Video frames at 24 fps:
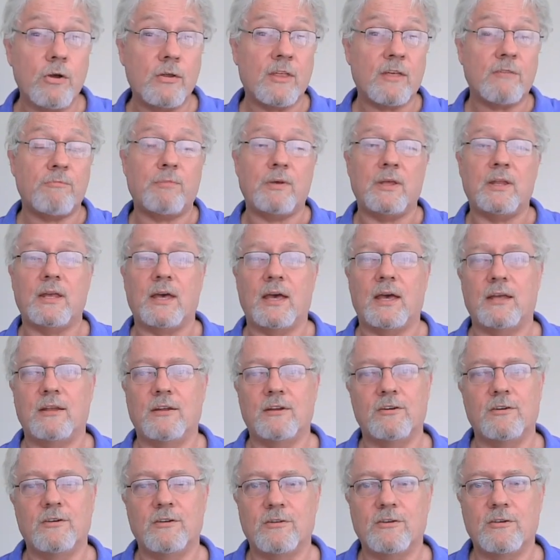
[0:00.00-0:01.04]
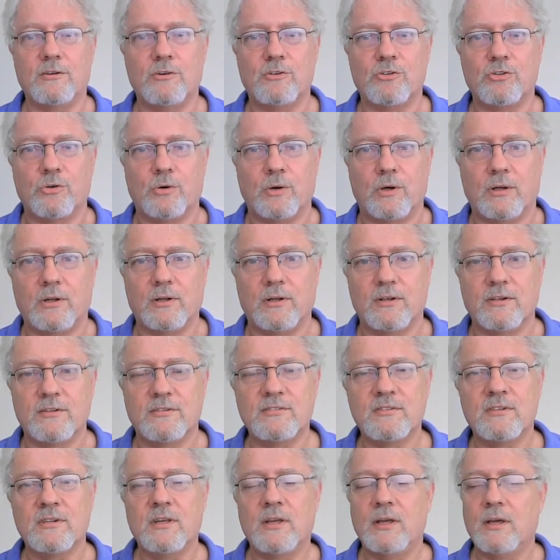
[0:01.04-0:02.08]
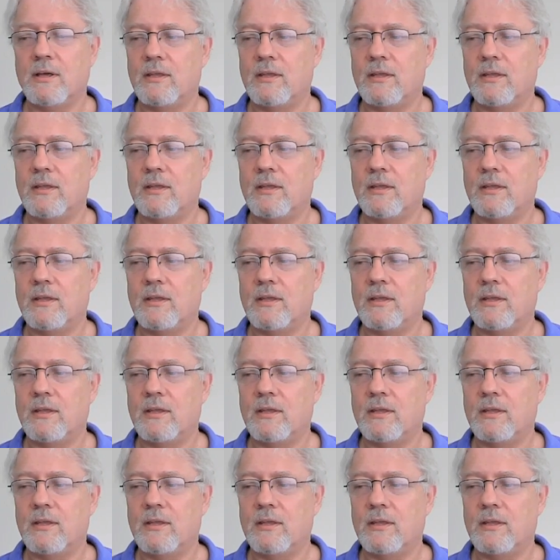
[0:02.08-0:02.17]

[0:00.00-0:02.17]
they've been added into the join list,